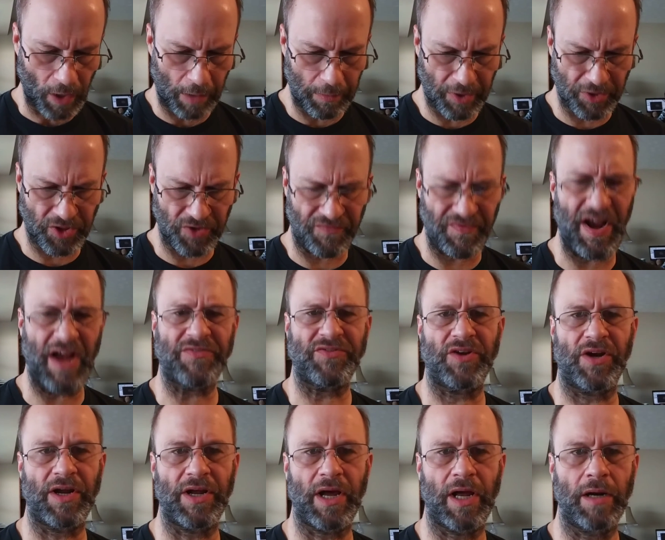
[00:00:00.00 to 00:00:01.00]
but the fact
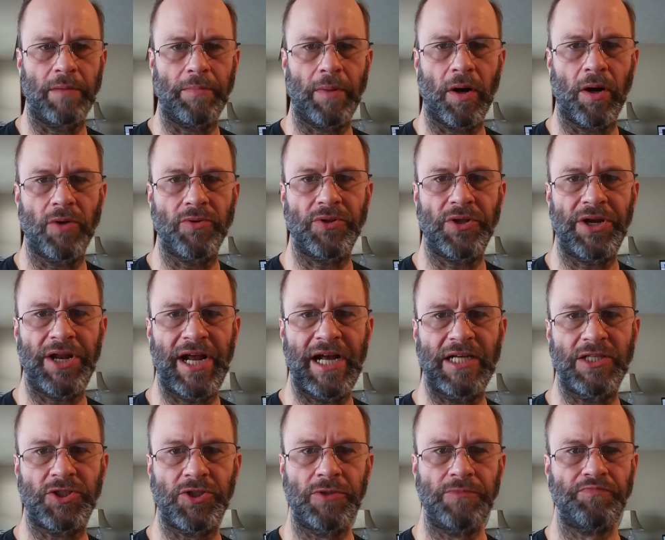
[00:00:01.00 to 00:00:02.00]
that I got a bar that
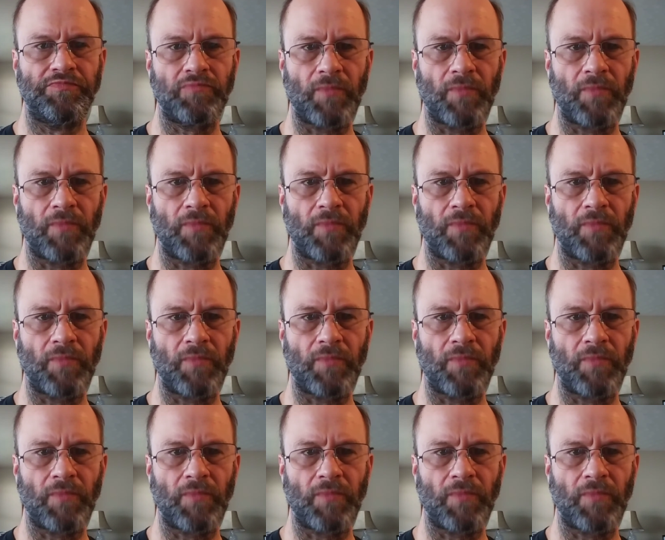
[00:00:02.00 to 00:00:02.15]
has